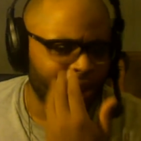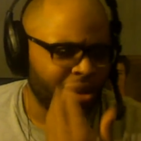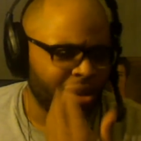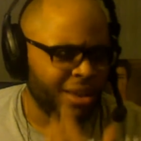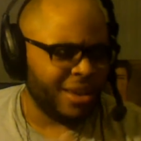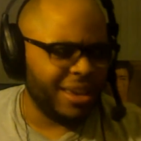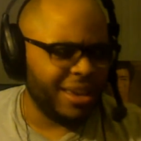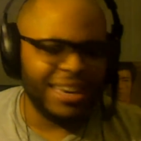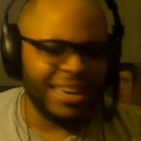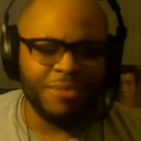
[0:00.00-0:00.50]

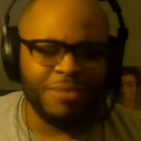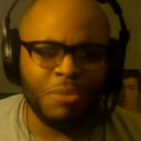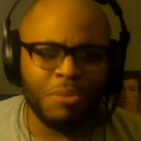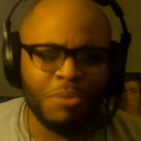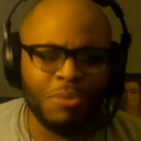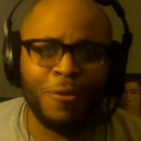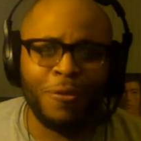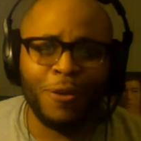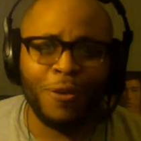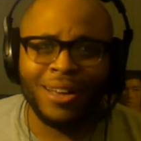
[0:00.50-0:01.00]
and then
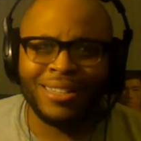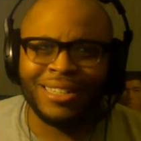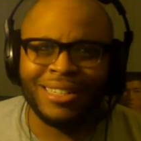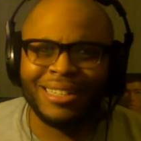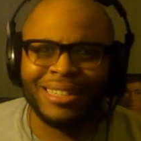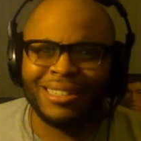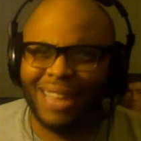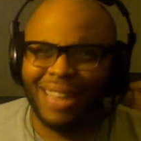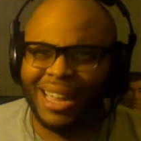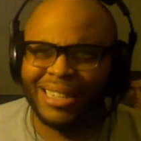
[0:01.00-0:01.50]
motherfuckers
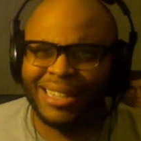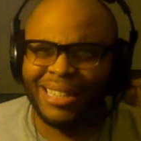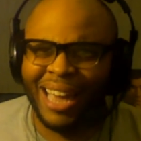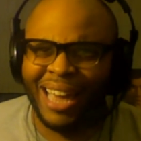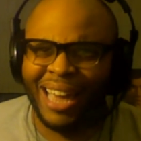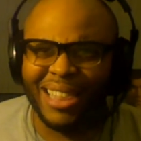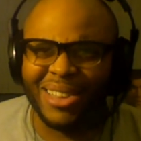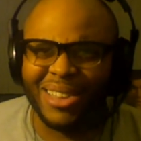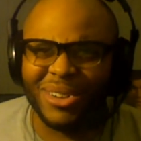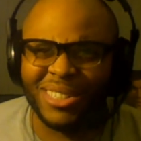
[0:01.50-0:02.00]
is like,
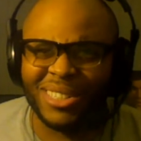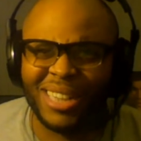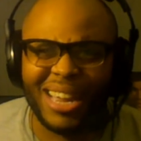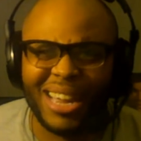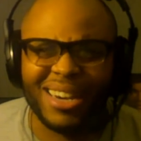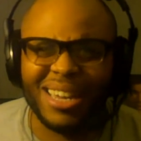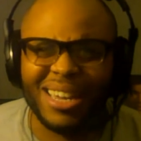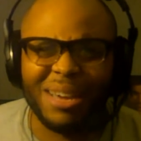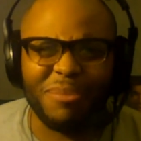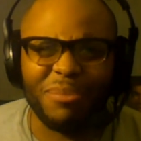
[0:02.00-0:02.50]
Tyler,
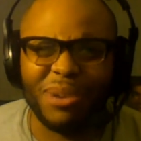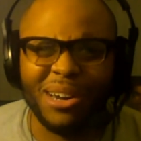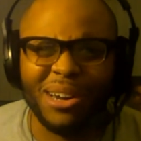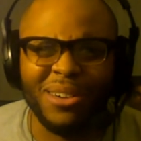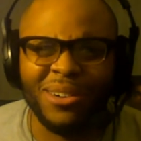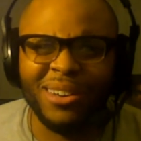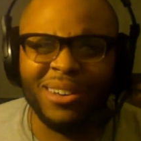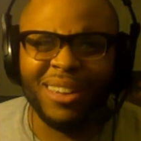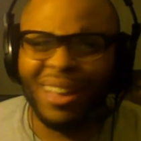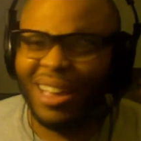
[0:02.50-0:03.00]
stand up, bro.
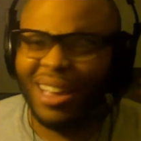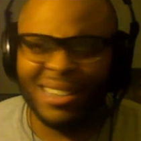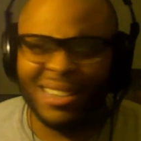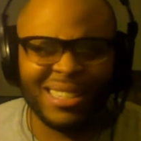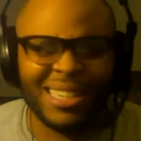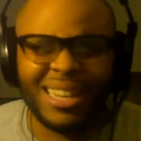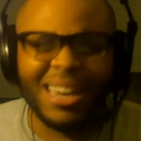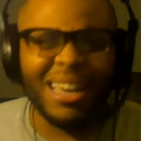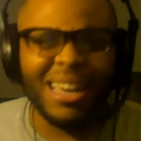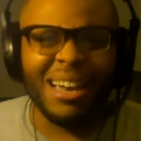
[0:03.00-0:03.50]

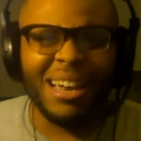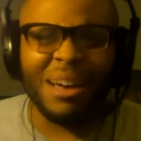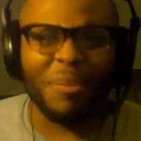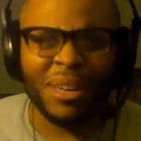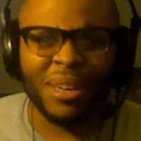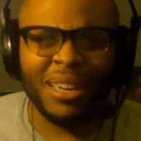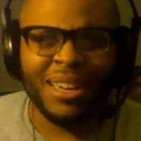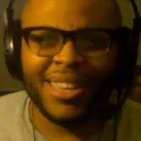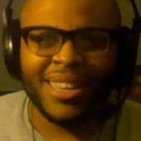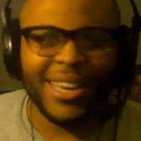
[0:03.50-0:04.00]
Sit up.
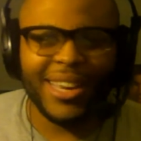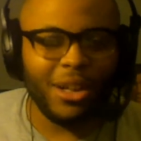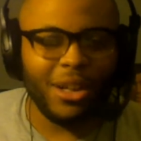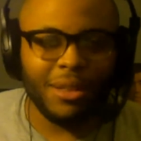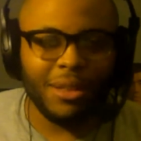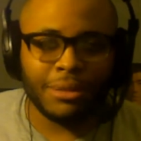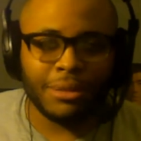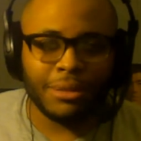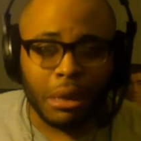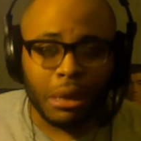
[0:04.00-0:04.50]
Then all of
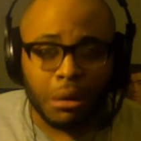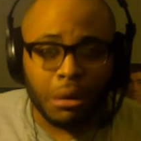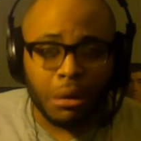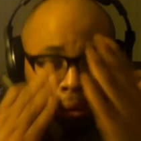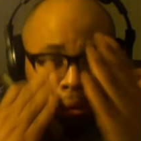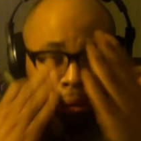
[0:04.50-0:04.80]
a sudden,